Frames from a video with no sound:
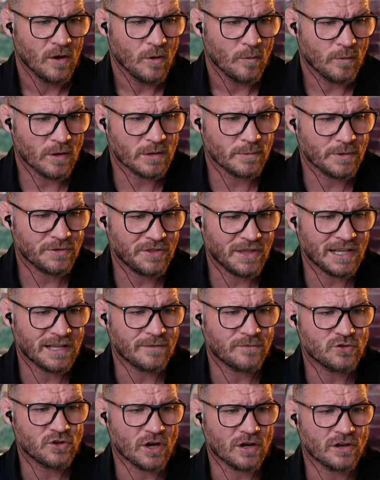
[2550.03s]
What do I think
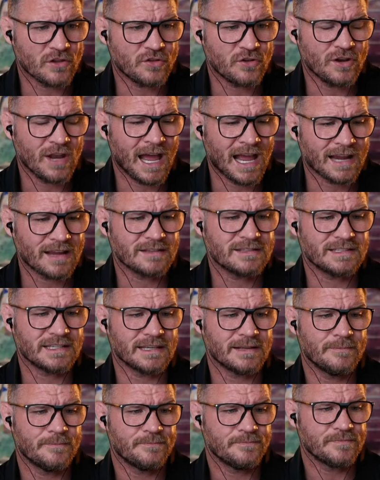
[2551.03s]
of Jonathan Haggerty?
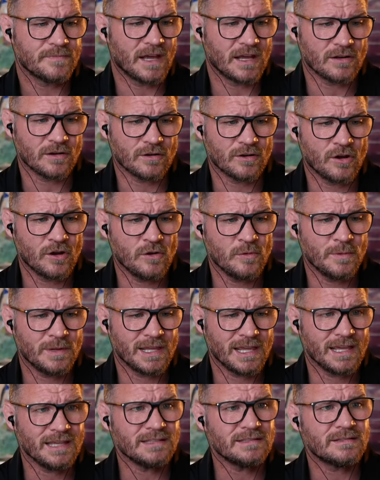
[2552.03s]
I don't know who
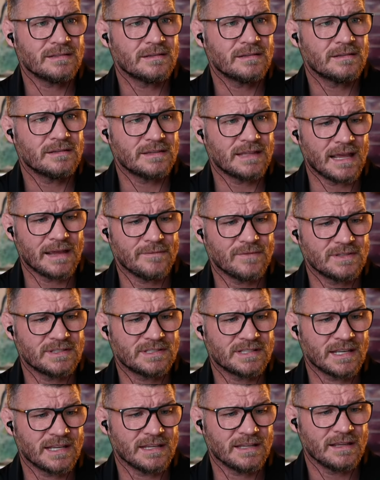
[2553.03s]
he is. David
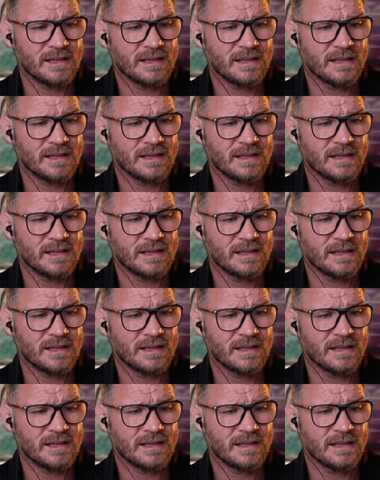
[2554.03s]
C.